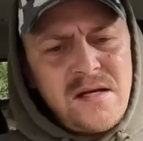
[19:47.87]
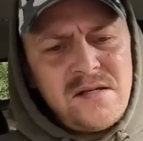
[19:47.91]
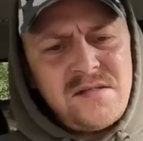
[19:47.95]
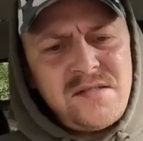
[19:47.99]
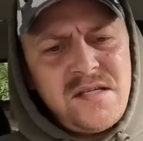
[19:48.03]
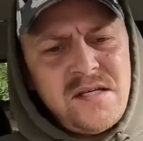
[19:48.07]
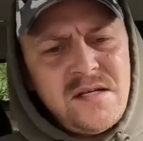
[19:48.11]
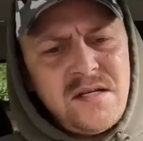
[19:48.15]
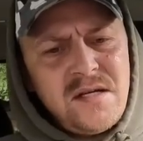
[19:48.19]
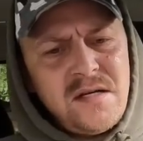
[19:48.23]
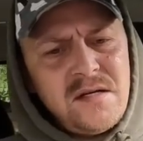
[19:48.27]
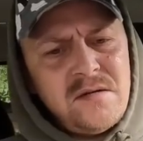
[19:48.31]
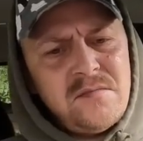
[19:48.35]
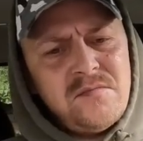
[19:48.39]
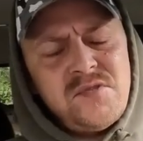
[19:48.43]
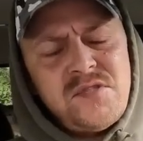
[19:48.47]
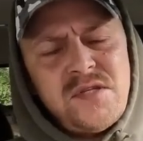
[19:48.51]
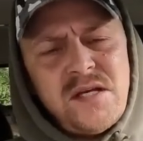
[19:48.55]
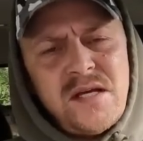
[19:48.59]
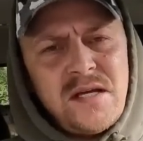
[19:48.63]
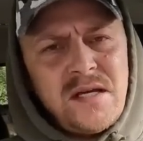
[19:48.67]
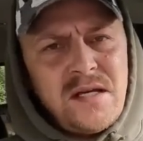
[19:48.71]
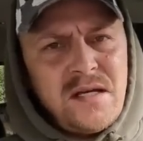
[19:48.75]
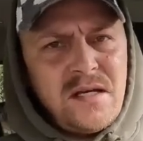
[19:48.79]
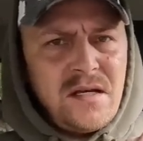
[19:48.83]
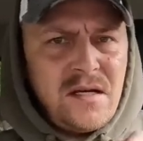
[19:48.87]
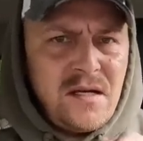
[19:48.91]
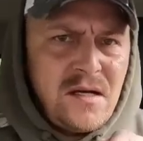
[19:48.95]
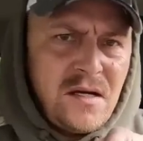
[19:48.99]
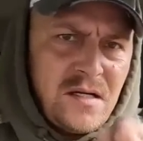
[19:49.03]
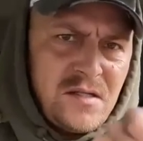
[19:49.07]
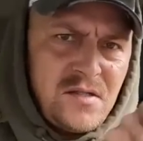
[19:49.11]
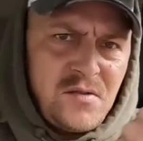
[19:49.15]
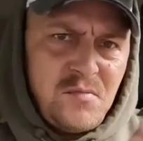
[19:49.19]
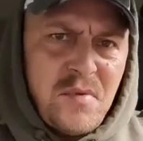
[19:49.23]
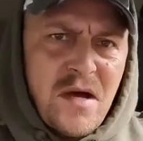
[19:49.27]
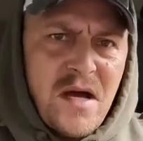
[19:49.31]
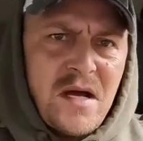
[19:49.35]
as he comes and
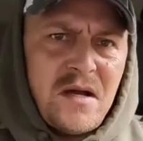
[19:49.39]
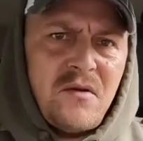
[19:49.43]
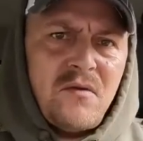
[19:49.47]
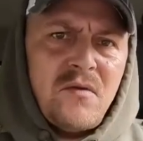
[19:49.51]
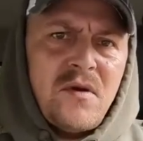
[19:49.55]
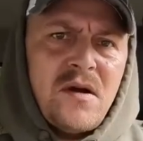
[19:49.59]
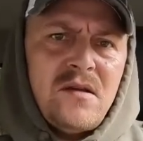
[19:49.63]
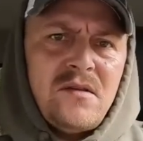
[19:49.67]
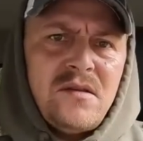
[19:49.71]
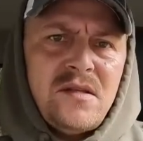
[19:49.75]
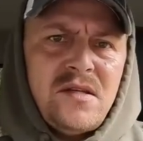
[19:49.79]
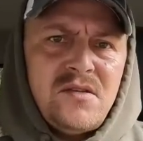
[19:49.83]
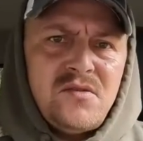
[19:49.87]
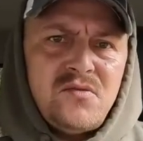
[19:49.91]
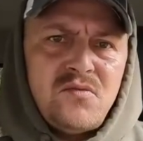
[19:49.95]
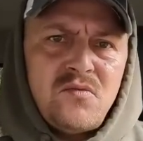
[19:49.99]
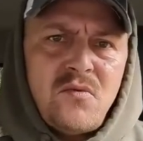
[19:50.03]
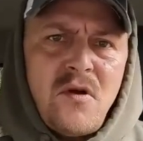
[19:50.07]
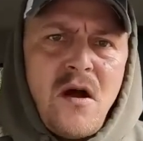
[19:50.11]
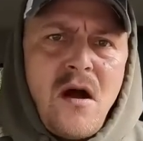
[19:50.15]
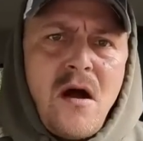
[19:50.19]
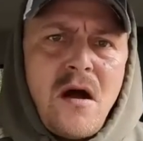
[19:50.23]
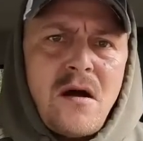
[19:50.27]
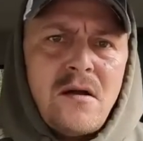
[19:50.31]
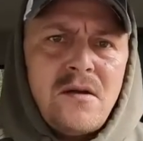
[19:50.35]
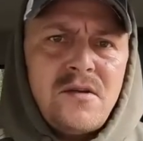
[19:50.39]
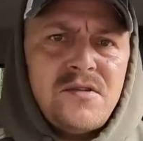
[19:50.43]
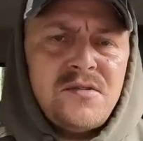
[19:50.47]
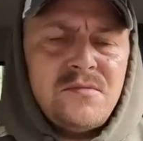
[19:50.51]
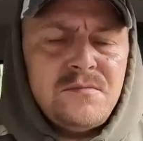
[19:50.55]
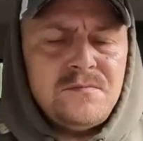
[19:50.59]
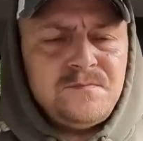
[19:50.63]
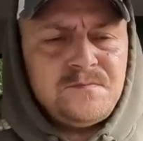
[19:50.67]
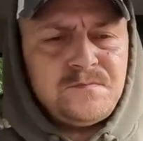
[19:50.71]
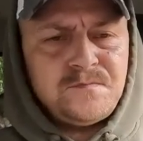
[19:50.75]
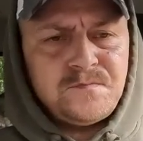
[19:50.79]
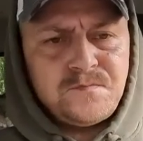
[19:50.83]
cuts back around these rocks,